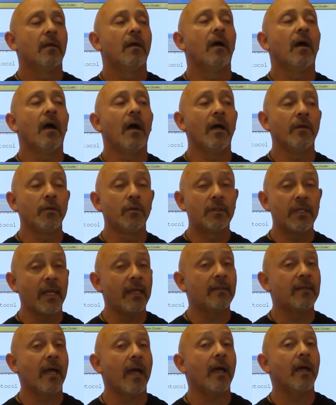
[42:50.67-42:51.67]
You
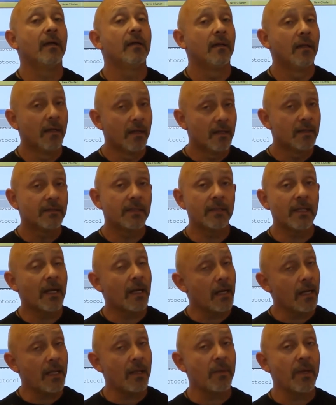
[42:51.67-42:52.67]
take that, send out
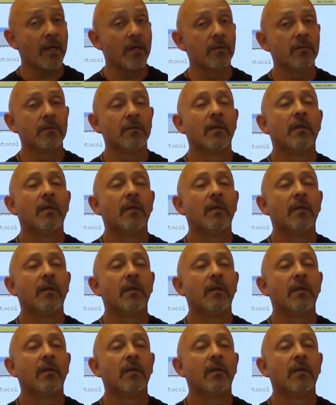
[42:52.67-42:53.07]
an email